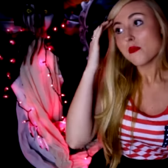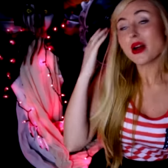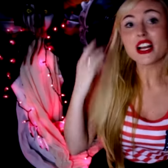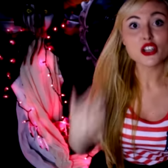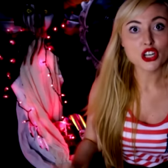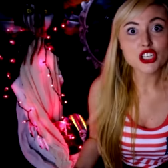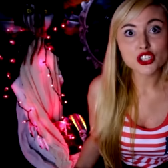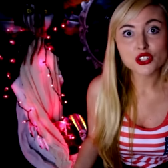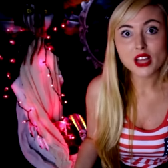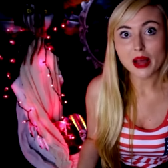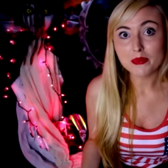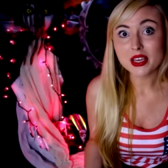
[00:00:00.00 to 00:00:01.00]
But I couldn't
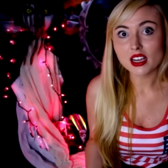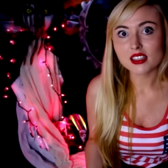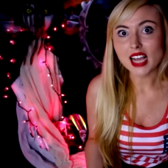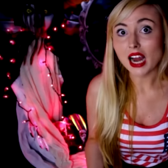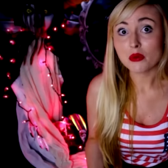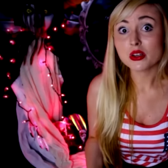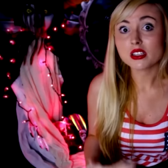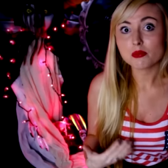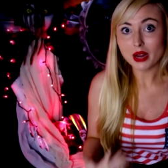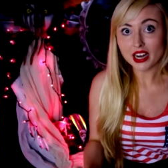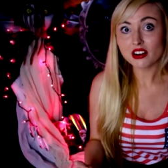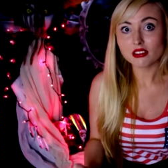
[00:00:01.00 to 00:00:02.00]
do that because I was
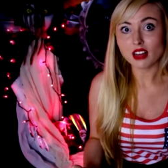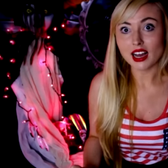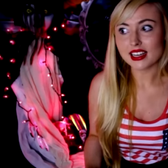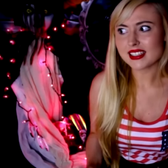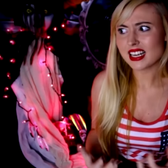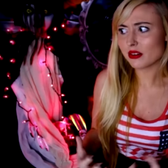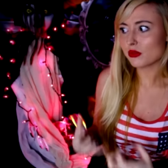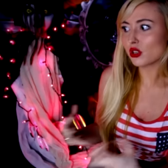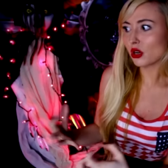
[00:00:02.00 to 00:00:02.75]
paralyzed. And it was